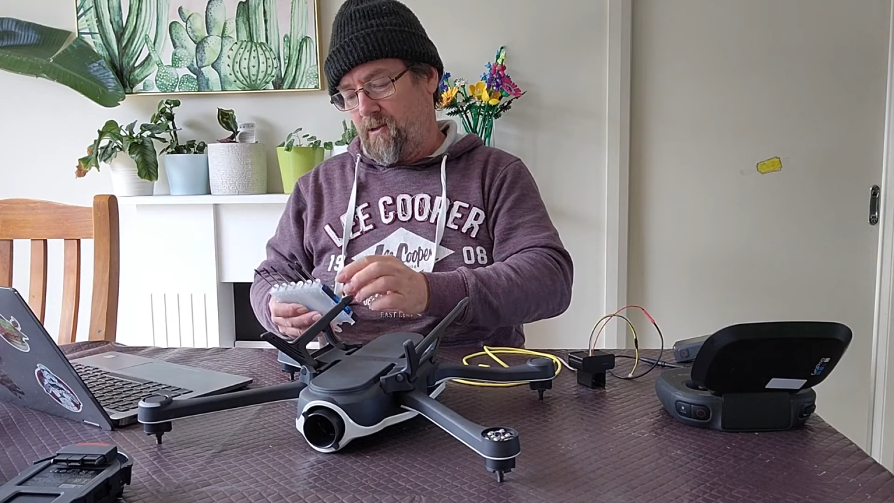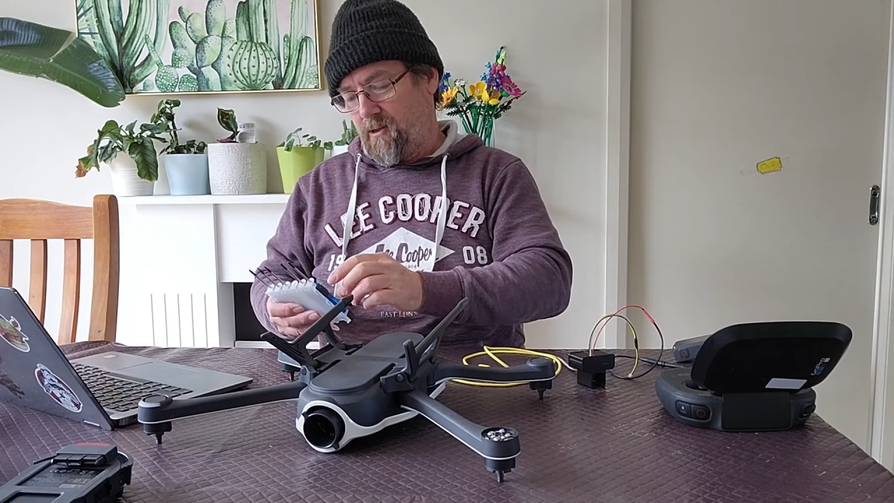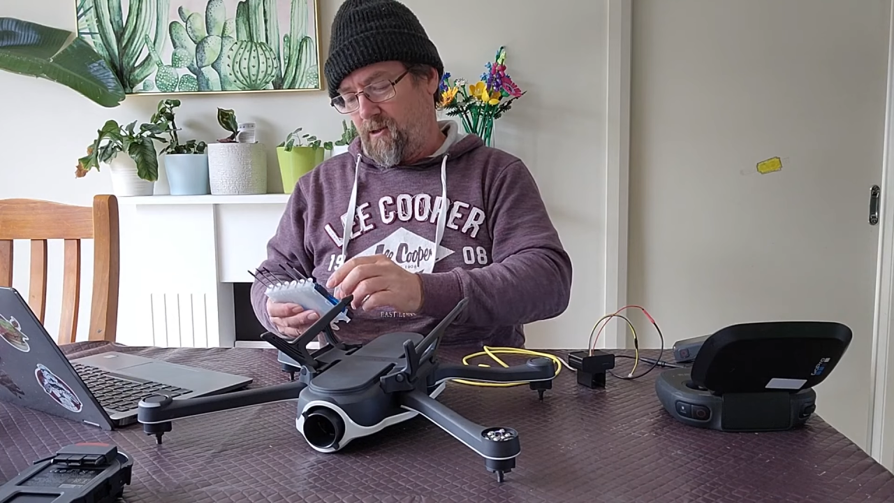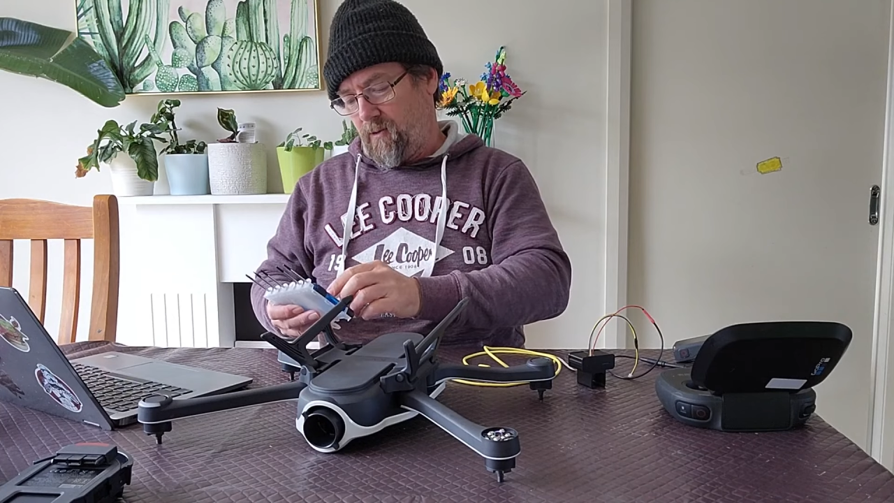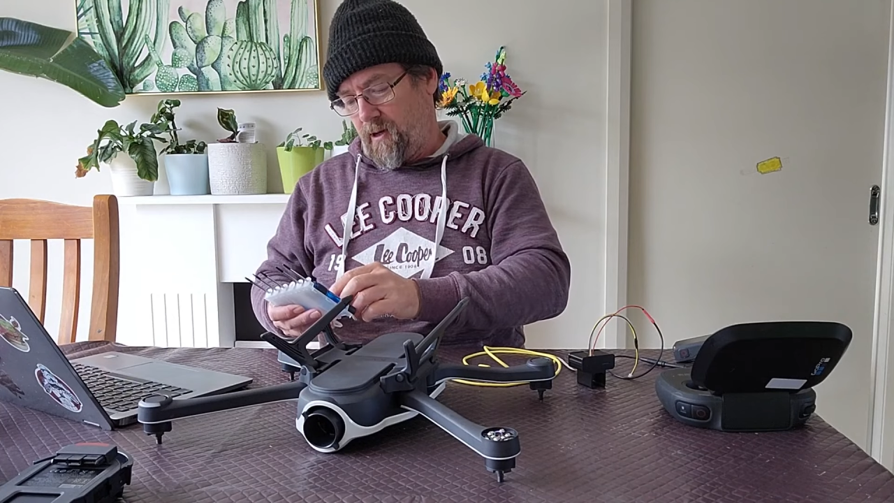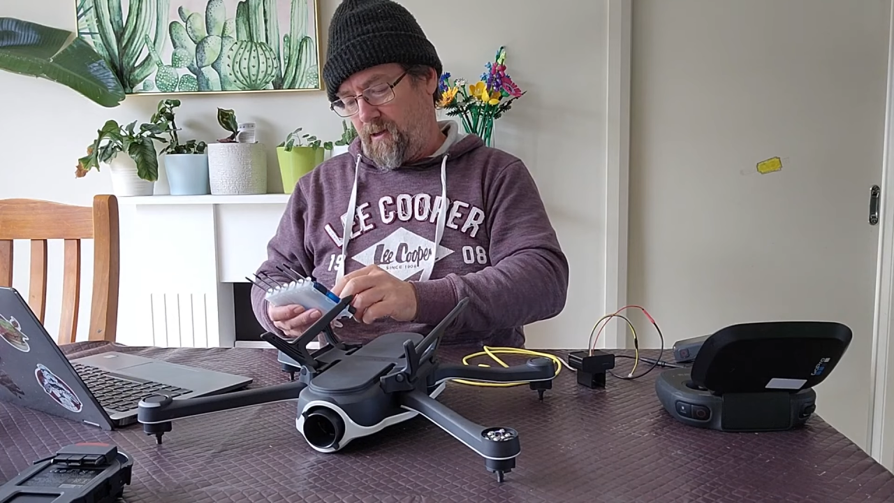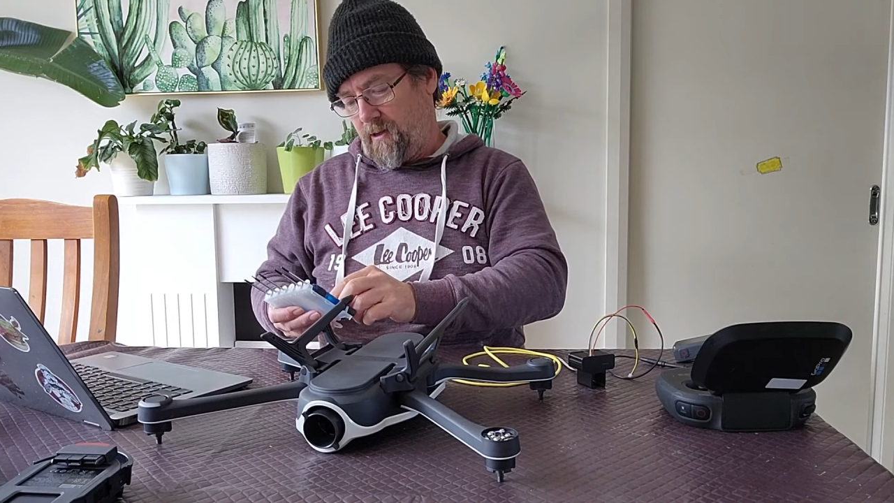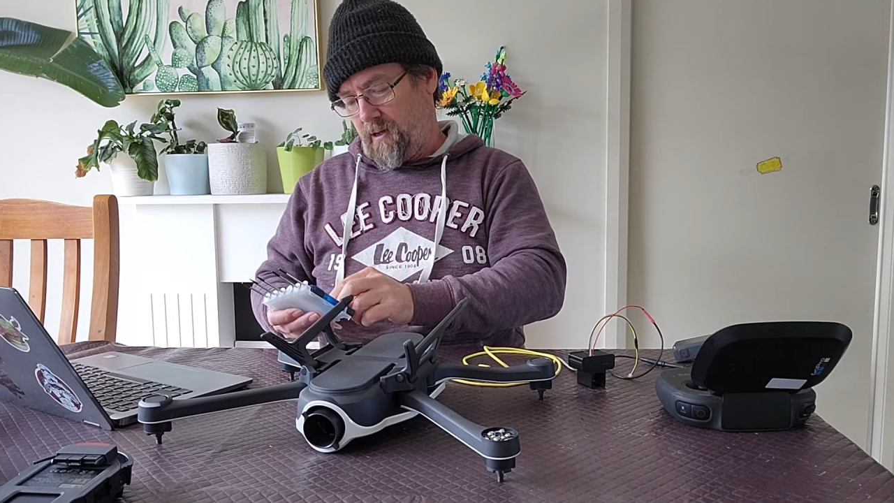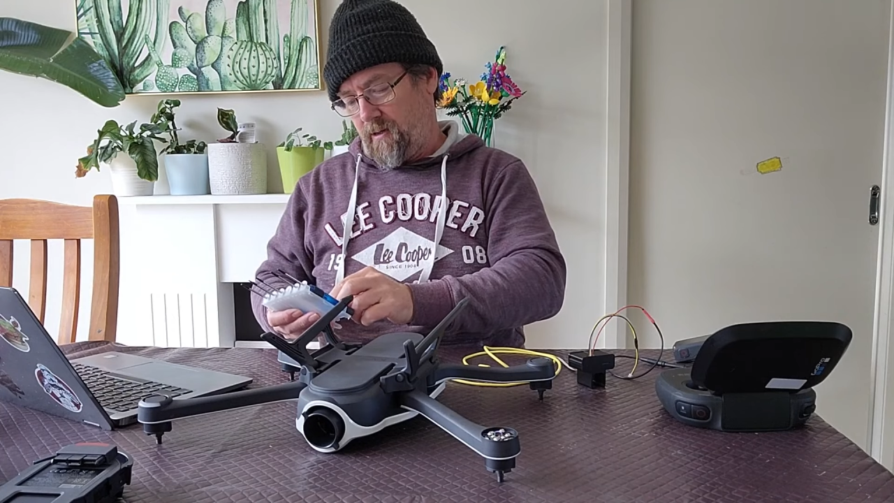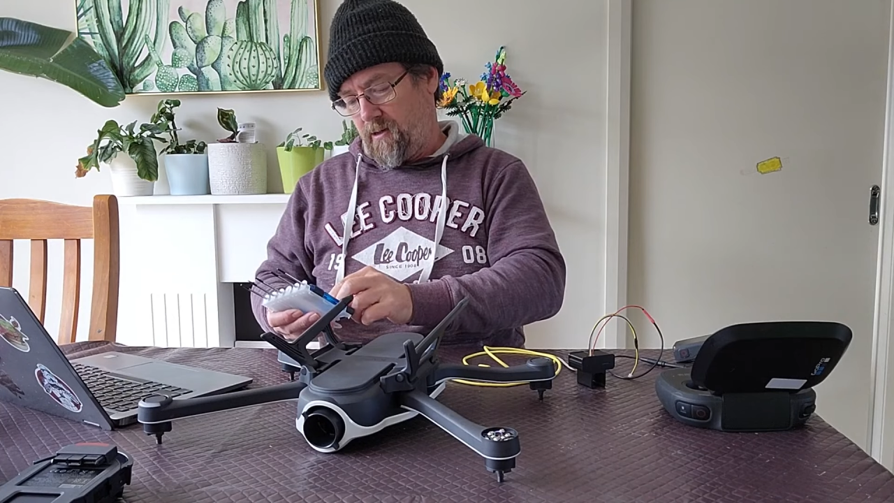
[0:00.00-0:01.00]
it's the one
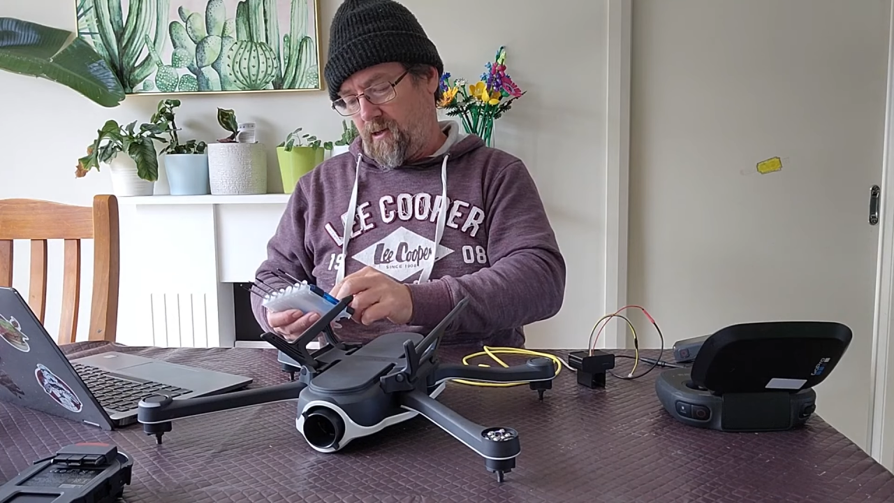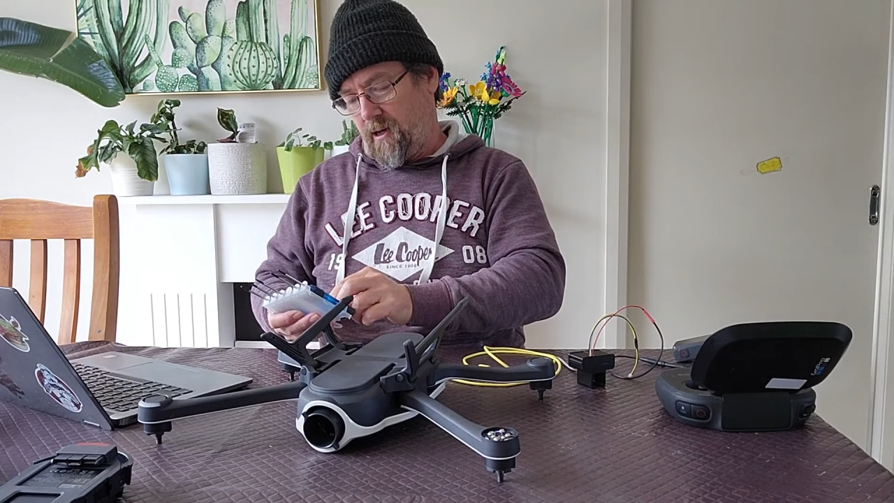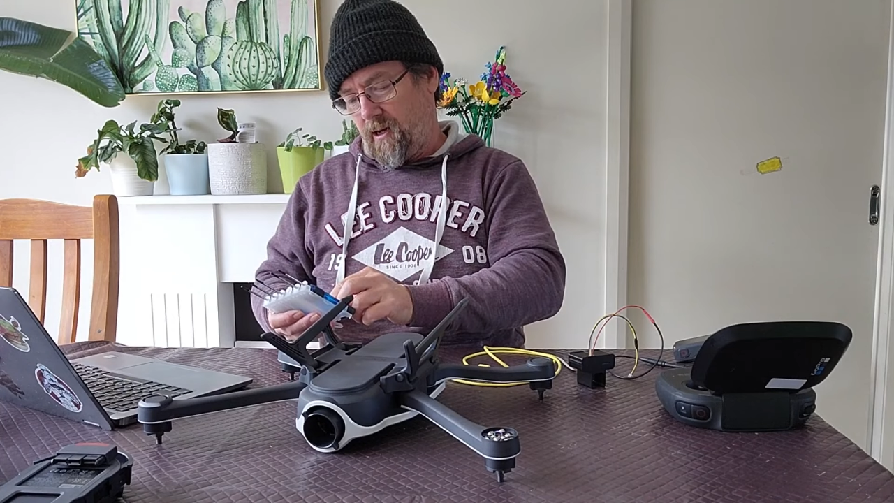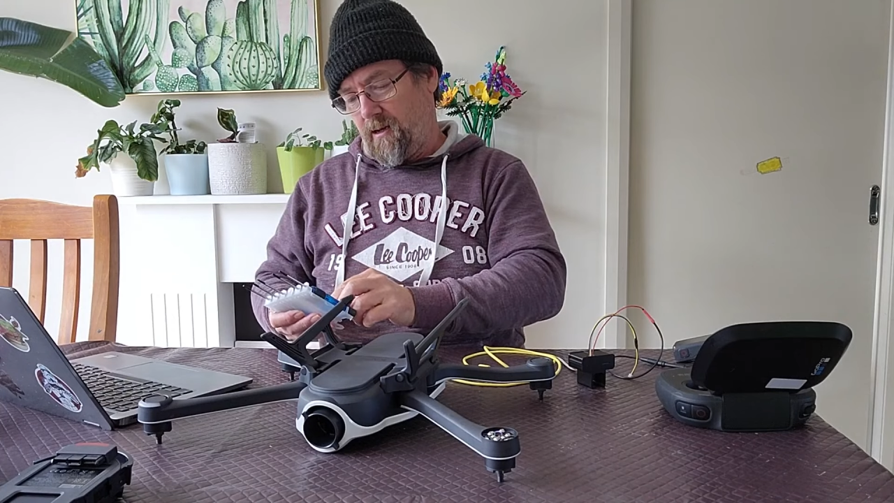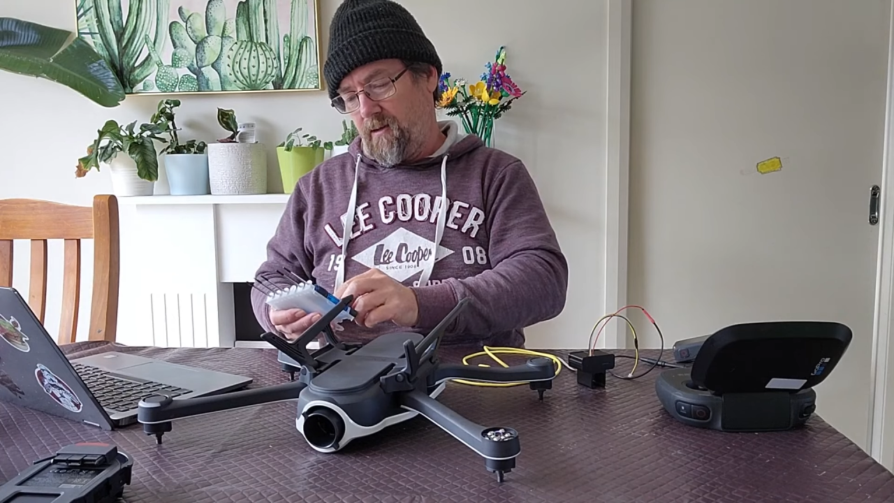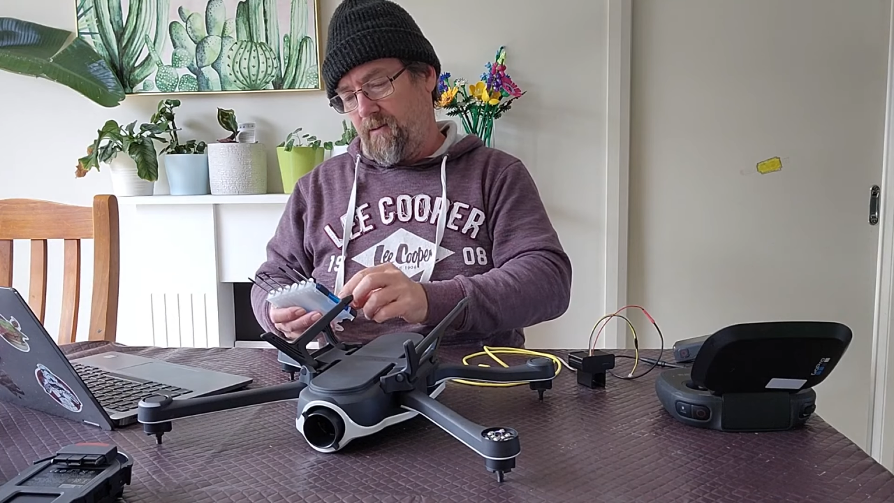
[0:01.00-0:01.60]
that